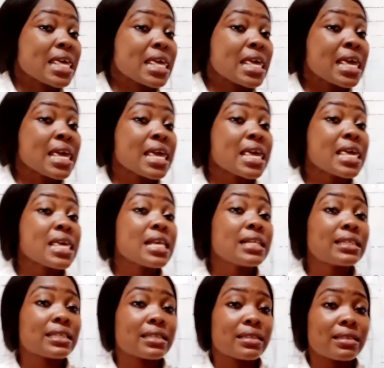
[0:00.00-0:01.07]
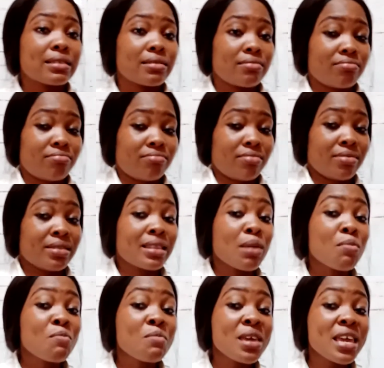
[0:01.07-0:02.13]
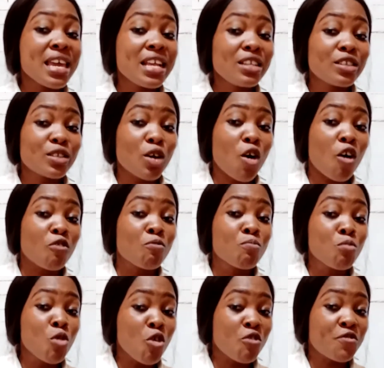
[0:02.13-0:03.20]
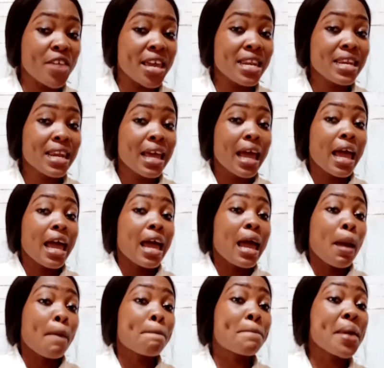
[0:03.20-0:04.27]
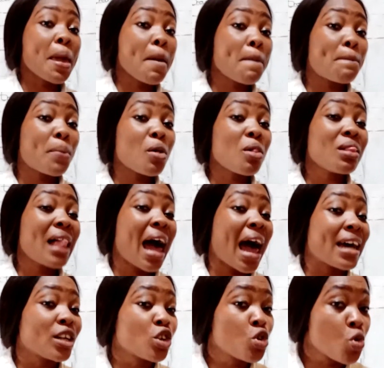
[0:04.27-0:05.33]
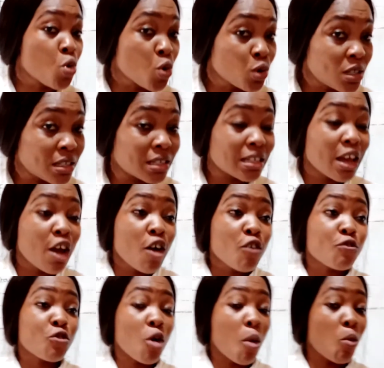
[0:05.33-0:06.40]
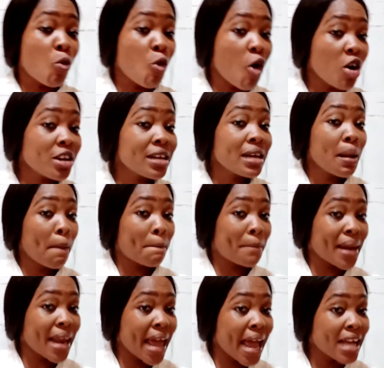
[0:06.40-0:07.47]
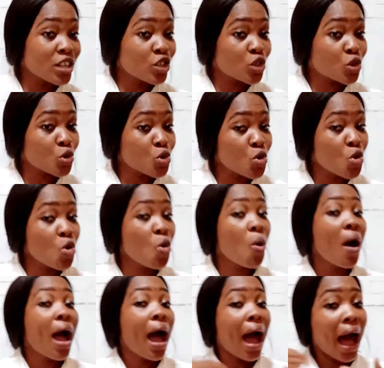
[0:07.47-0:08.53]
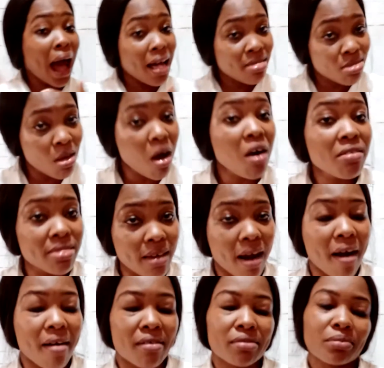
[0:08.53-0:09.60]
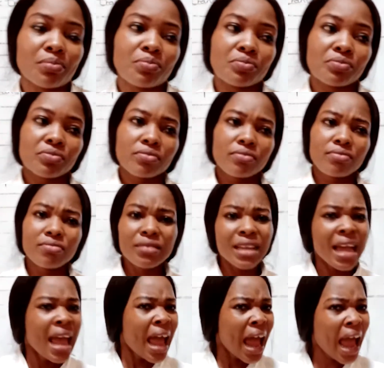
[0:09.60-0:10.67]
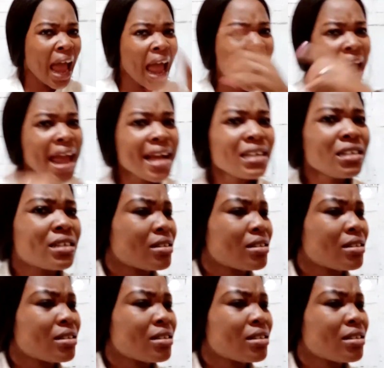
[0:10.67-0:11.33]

is the means of moving people and goods from one place to another. And